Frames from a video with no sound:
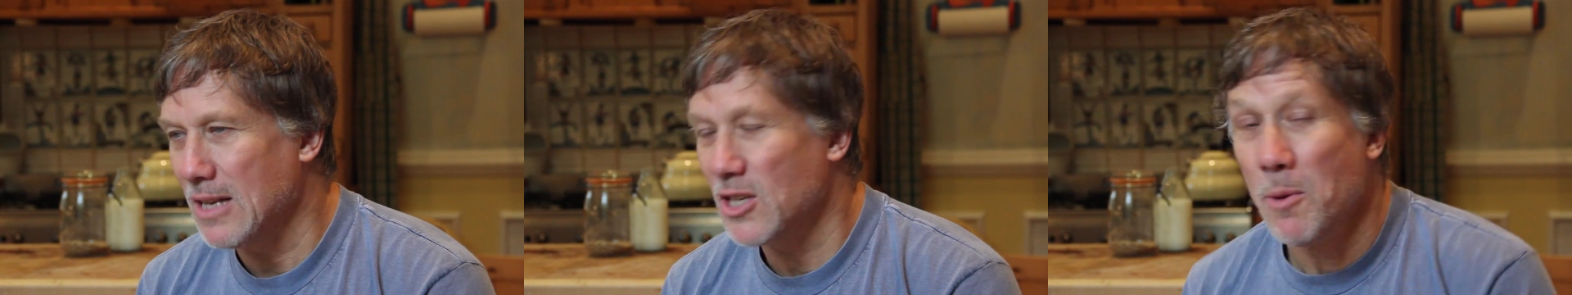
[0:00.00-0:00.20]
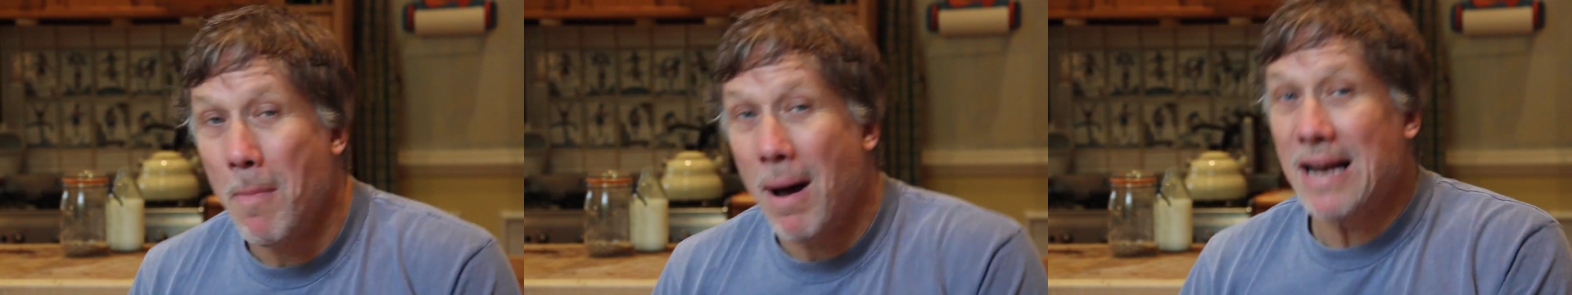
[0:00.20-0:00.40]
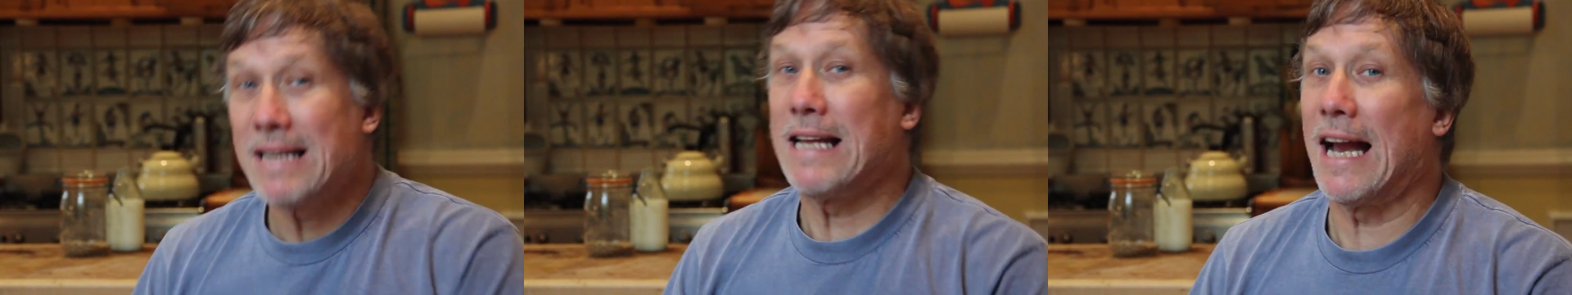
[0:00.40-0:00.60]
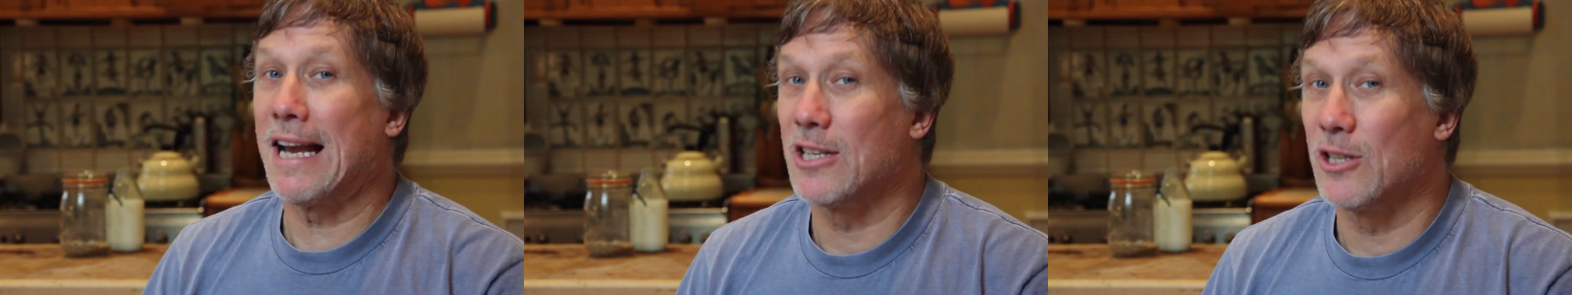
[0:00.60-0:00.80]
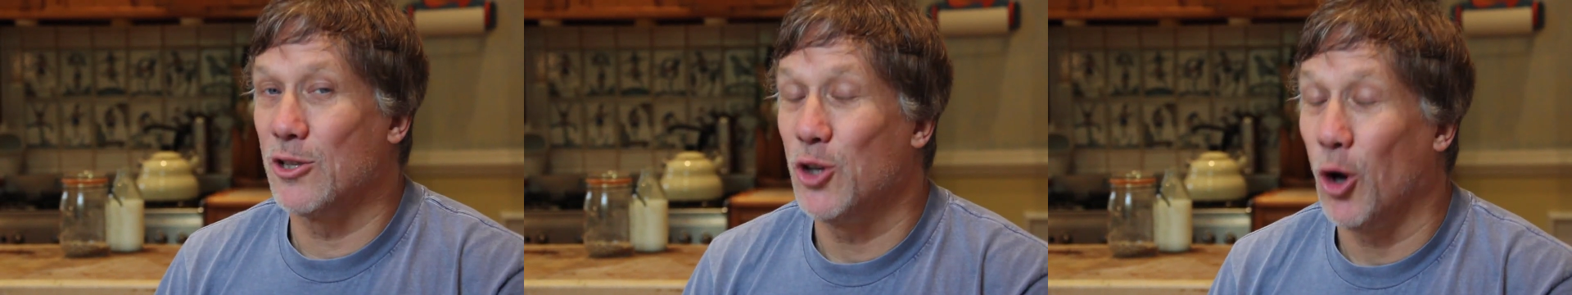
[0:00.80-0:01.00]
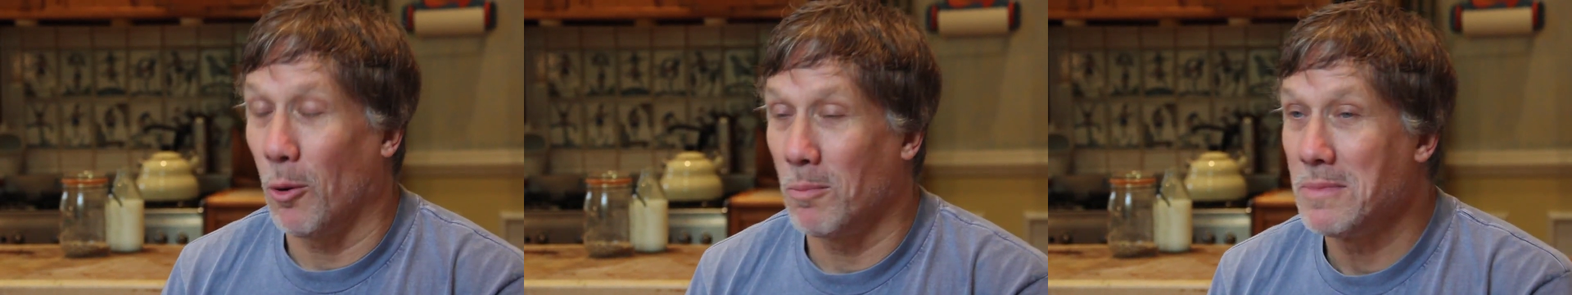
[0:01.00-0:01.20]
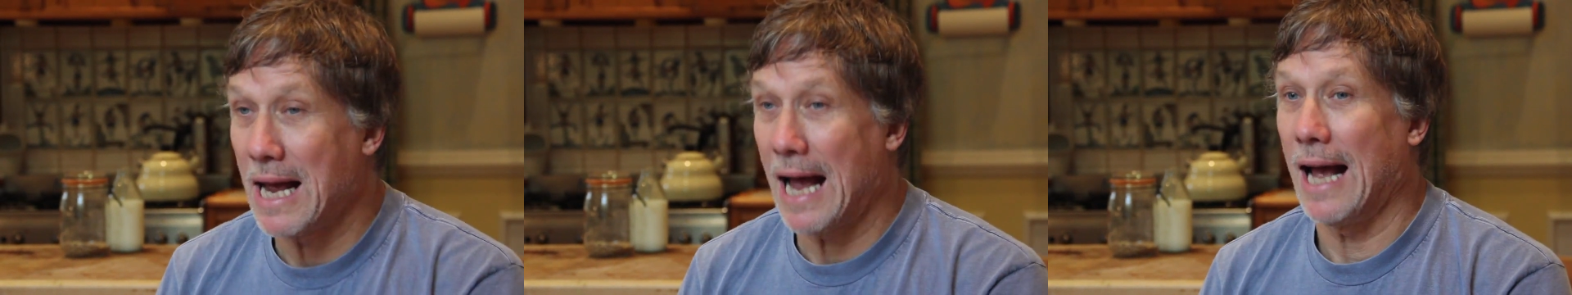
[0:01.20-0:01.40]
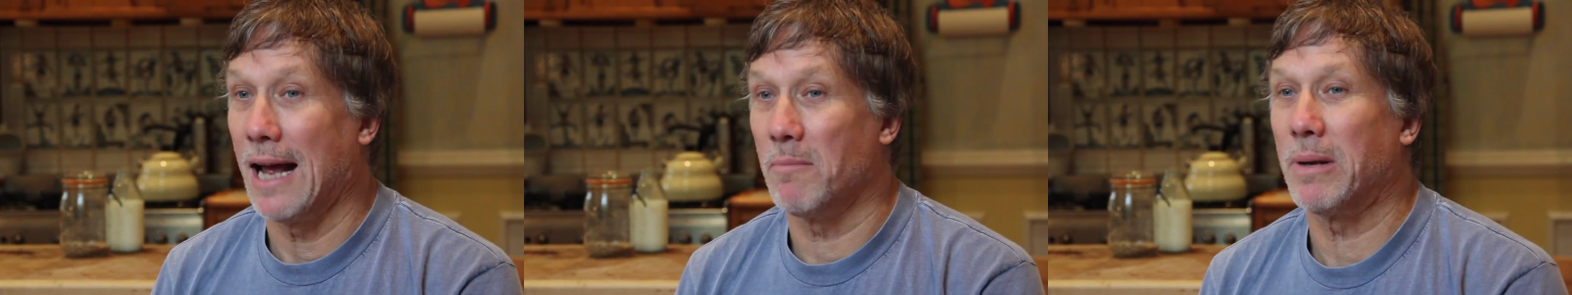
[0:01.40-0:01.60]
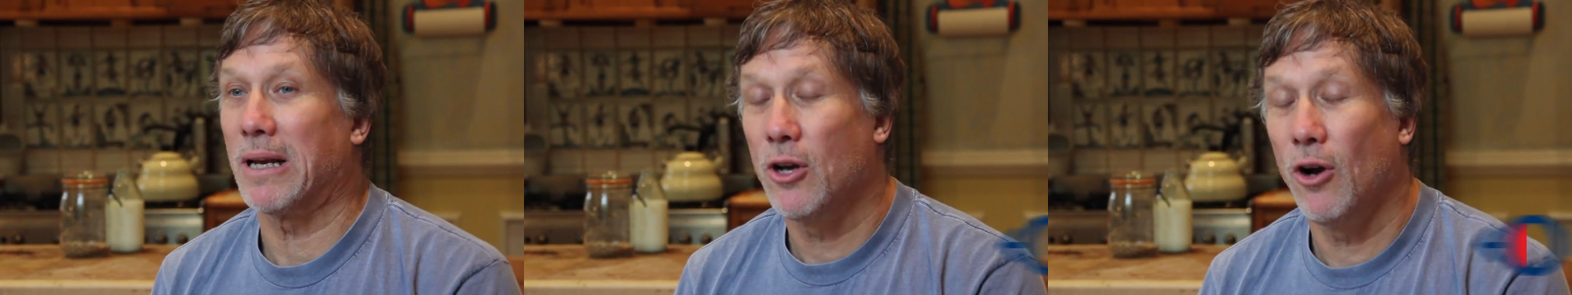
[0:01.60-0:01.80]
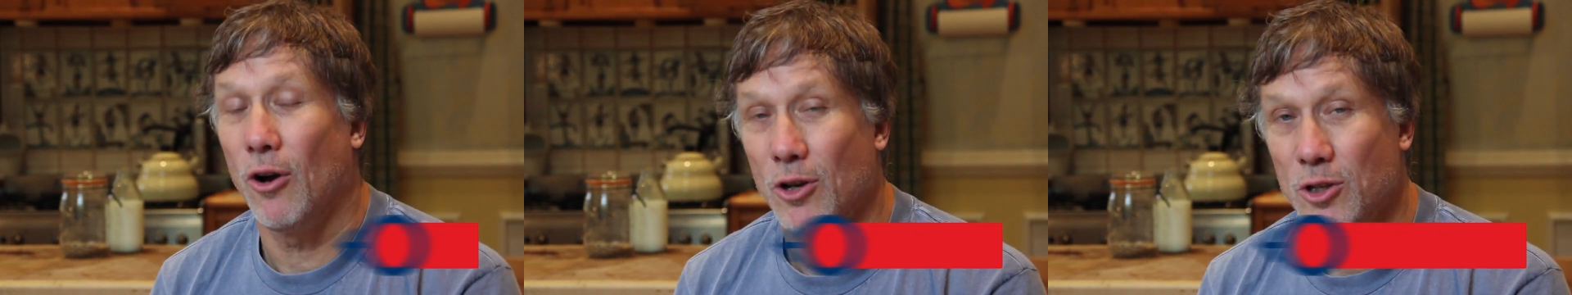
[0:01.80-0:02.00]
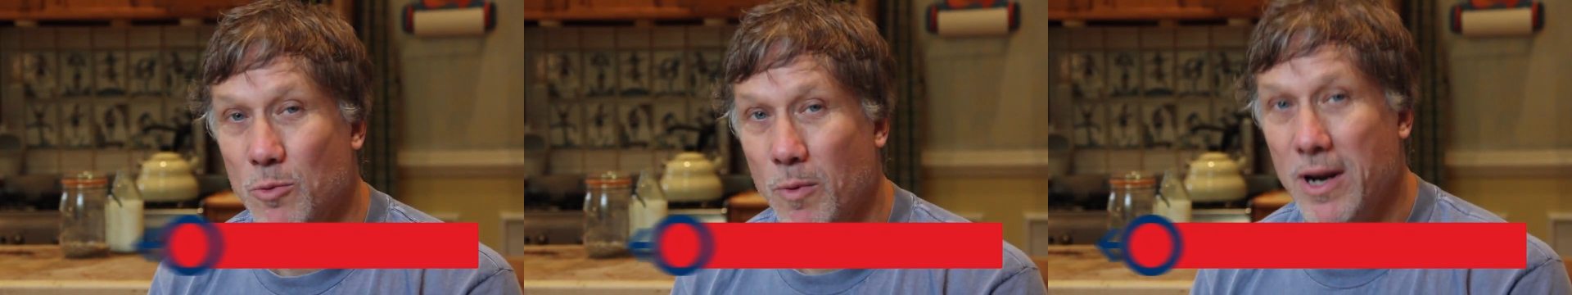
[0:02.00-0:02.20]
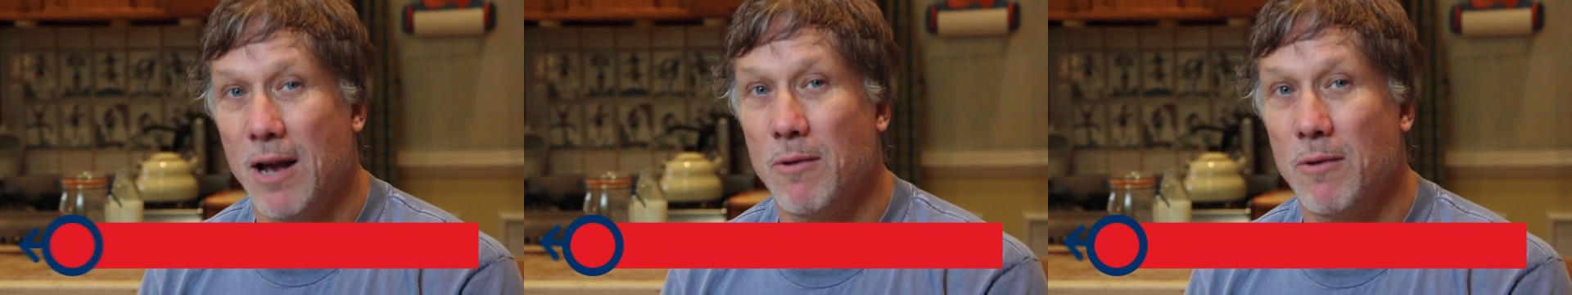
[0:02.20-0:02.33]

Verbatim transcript: So my dad is a top dad, because when